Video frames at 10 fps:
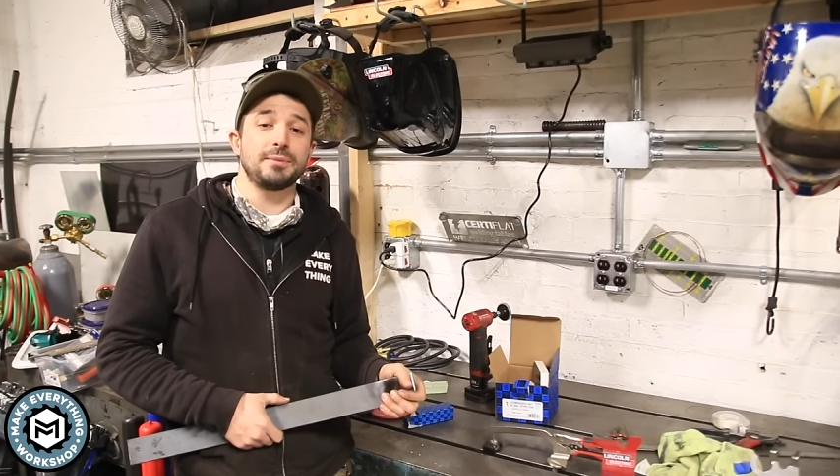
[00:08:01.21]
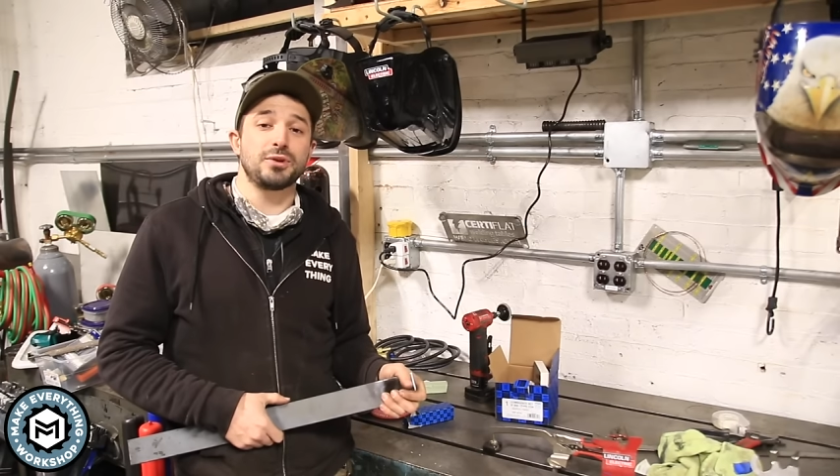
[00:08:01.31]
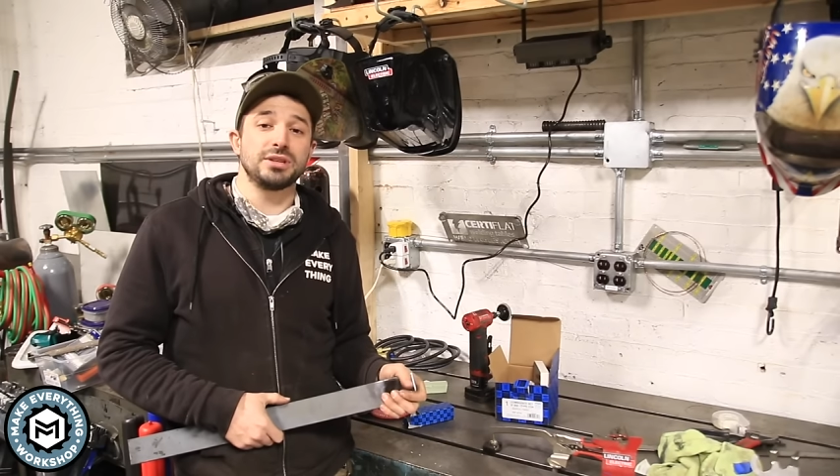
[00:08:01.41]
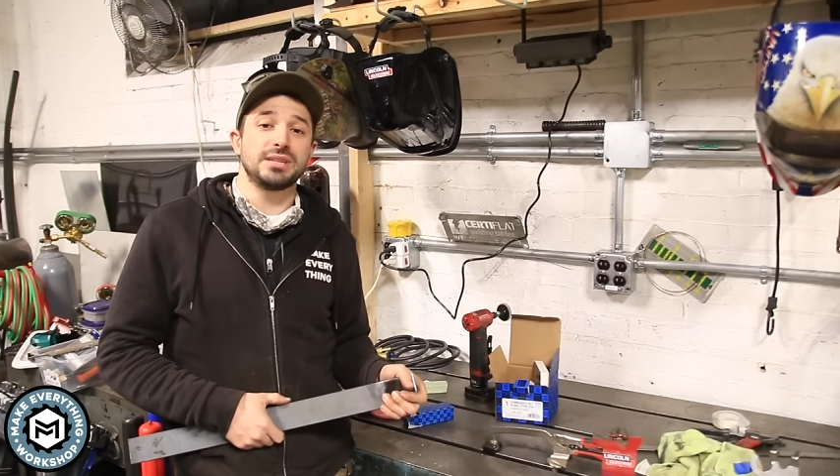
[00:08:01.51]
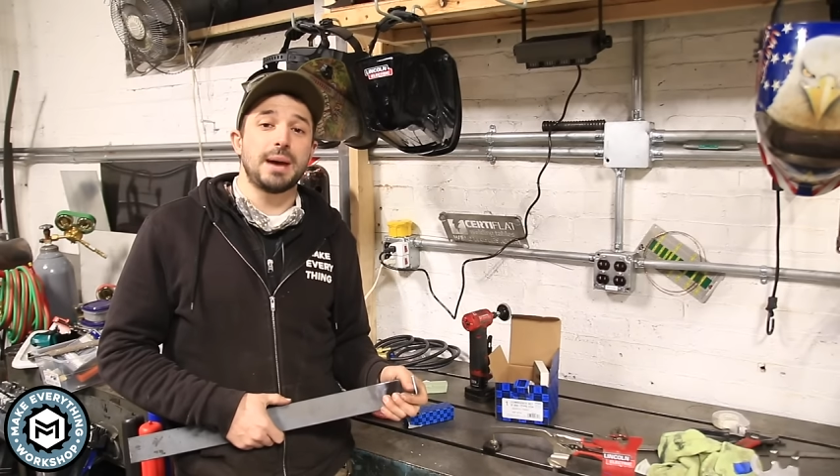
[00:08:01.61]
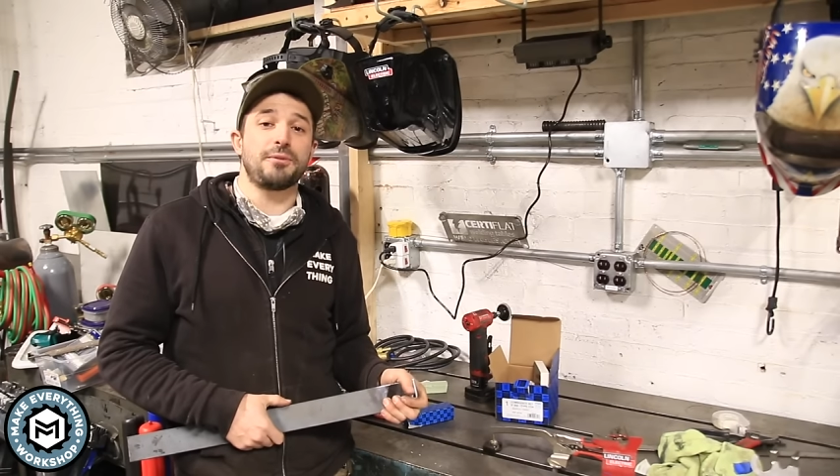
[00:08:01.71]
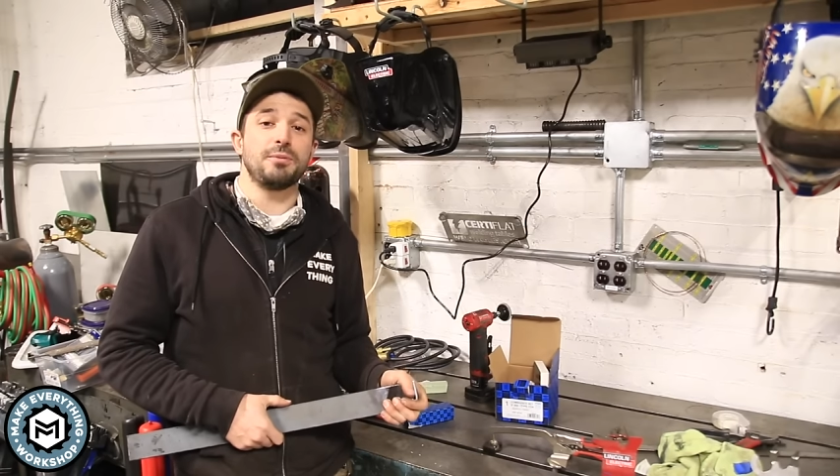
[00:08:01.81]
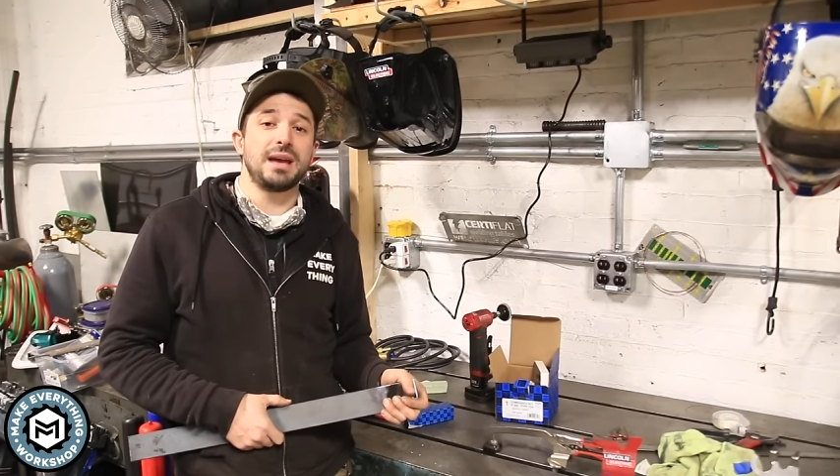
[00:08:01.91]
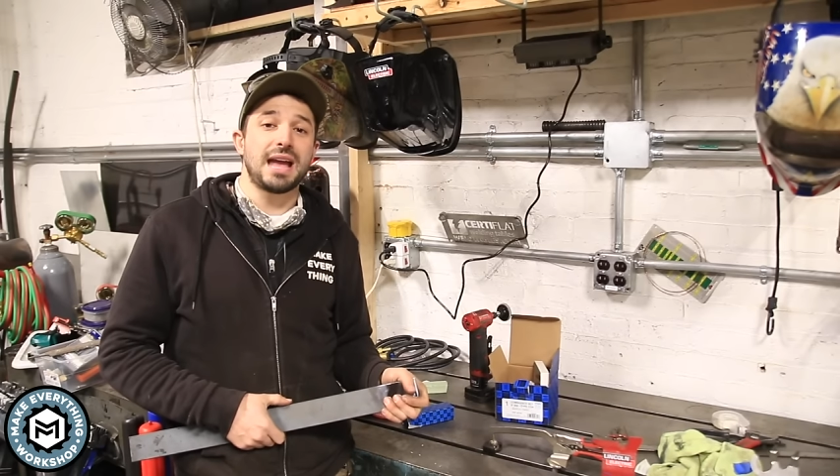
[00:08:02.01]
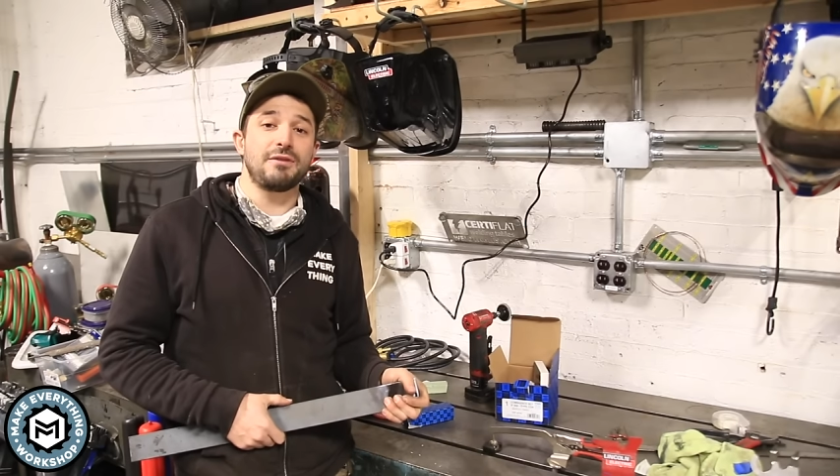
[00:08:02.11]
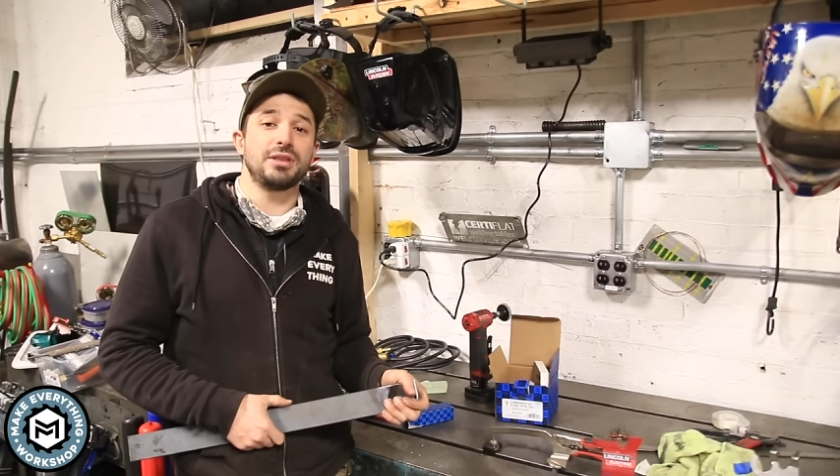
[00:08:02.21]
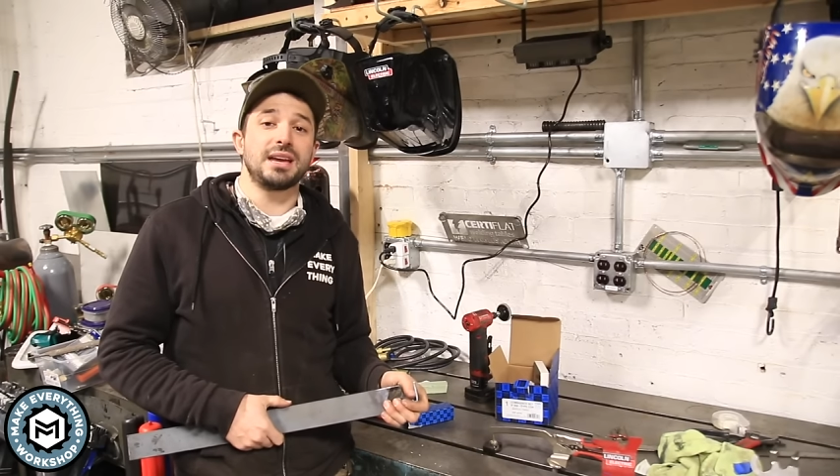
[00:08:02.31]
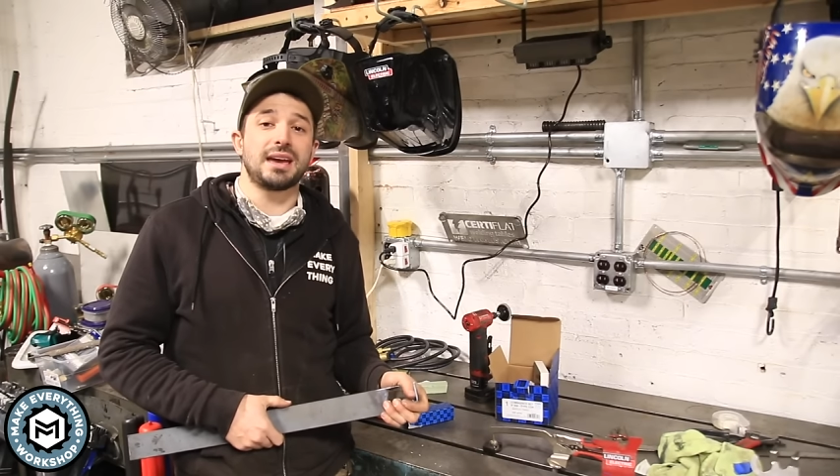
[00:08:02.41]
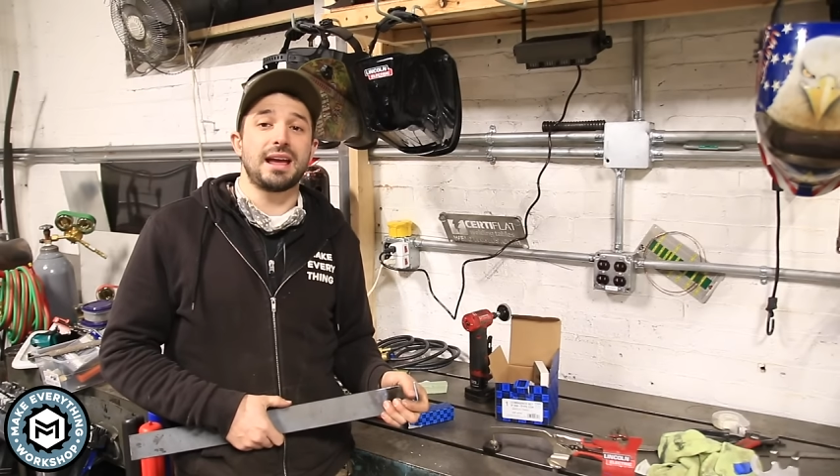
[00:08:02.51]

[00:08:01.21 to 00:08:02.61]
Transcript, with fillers: I am Chris Zepp from Make Everything,